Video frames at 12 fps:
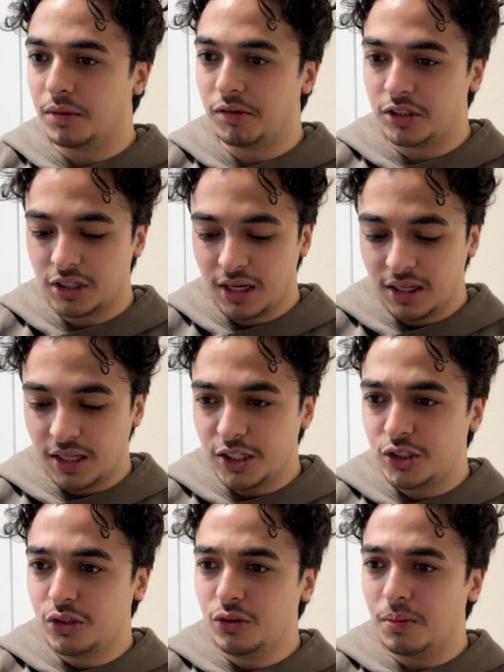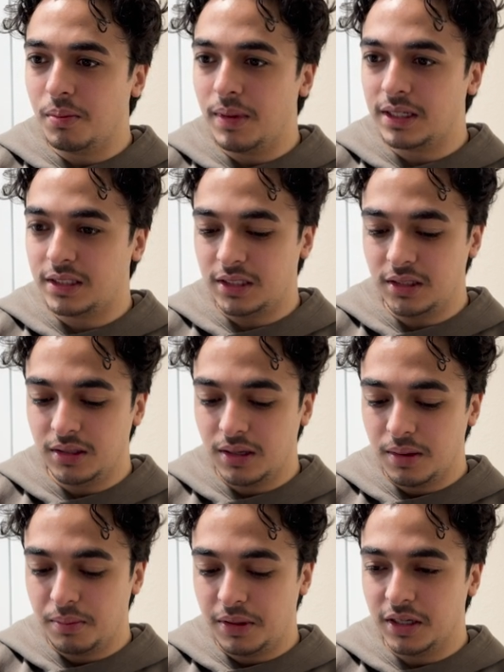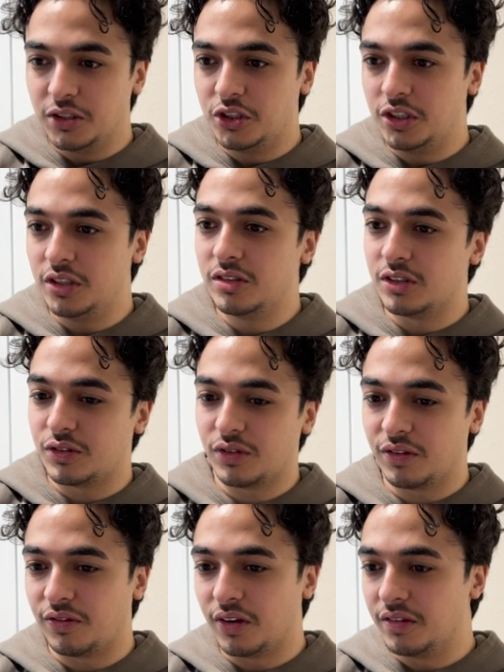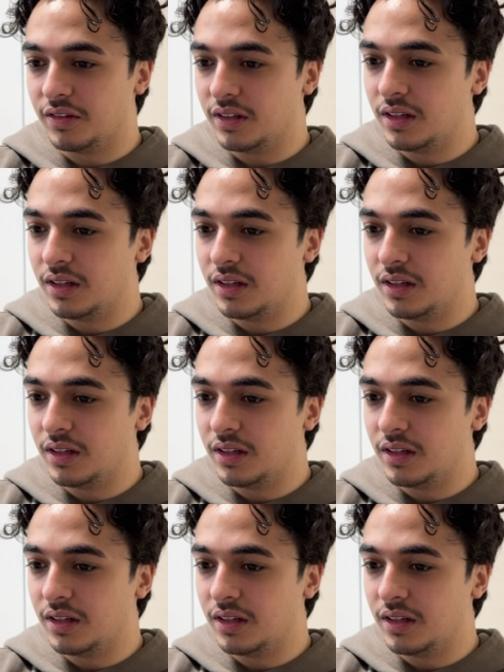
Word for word: image. Let's do messy P N G just for the fun of it.